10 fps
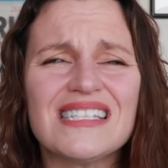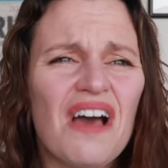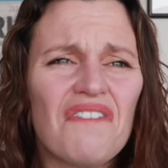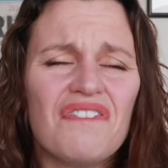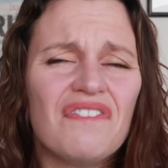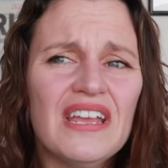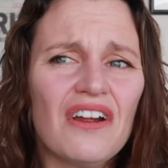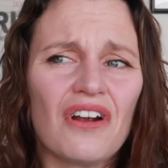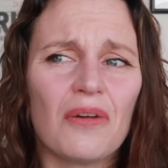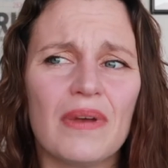it's not
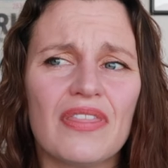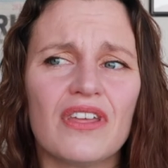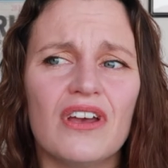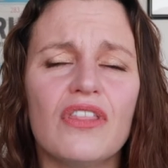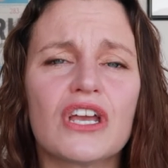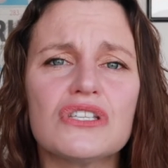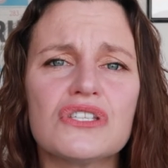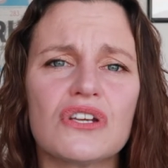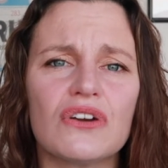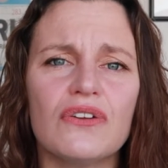fear, but the
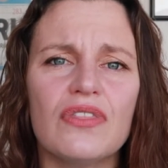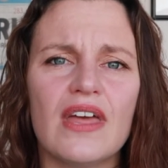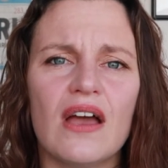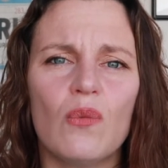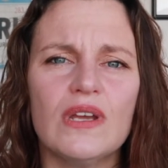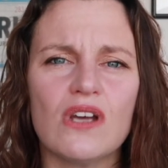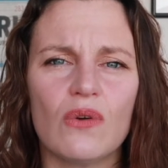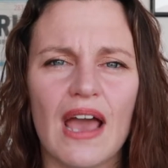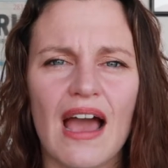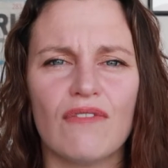concern that we
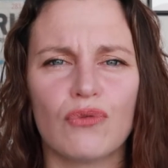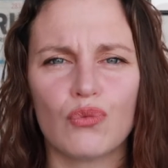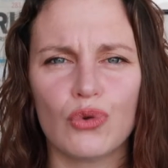don't have